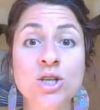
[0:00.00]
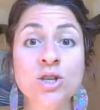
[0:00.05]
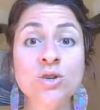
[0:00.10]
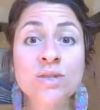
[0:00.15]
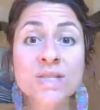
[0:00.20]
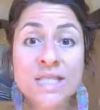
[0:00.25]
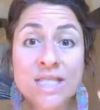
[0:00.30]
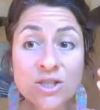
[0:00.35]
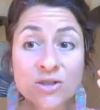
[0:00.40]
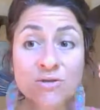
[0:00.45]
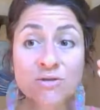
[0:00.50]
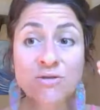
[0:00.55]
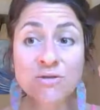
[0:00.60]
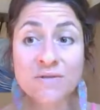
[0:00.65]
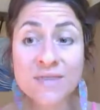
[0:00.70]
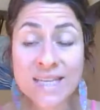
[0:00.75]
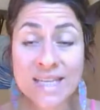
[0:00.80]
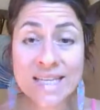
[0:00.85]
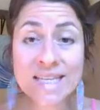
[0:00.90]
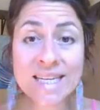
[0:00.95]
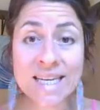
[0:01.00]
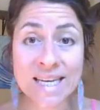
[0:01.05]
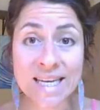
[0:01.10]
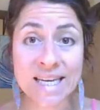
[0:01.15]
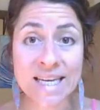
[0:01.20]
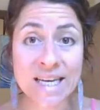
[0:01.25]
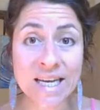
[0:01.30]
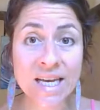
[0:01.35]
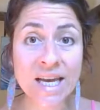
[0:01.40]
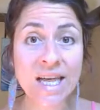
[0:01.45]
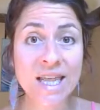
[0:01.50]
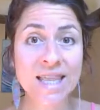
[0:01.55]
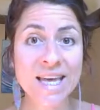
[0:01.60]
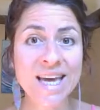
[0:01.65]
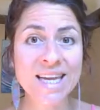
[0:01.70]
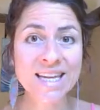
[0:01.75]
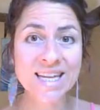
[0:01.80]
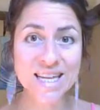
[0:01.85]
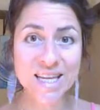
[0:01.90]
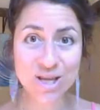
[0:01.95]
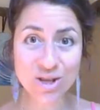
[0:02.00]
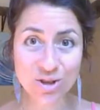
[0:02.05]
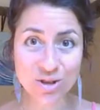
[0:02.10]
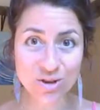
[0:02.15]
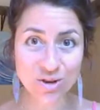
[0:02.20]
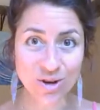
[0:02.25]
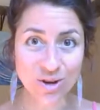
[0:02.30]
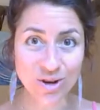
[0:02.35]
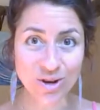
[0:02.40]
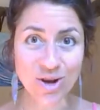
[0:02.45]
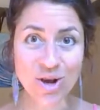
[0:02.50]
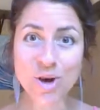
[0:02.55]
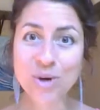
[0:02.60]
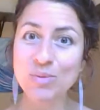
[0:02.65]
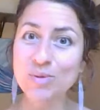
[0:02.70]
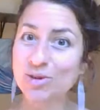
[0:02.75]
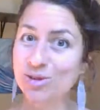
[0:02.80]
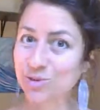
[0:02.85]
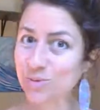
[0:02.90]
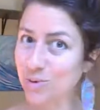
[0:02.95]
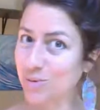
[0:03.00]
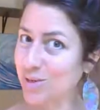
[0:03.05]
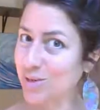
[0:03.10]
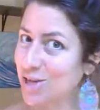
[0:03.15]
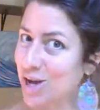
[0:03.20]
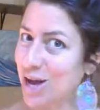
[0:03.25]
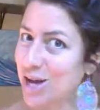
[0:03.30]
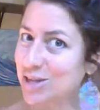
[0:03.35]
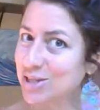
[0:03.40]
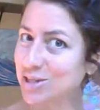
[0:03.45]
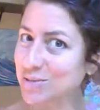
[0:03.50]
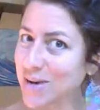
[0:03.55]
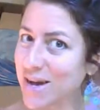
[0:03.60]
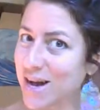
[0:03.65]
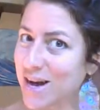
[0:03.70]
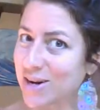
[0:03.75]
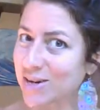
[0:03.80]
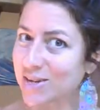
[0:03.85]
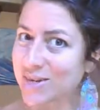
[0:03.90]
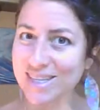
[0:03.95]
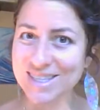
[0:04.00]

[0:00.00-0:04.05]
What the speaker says: You're still feeding that ether, which is what we talked about.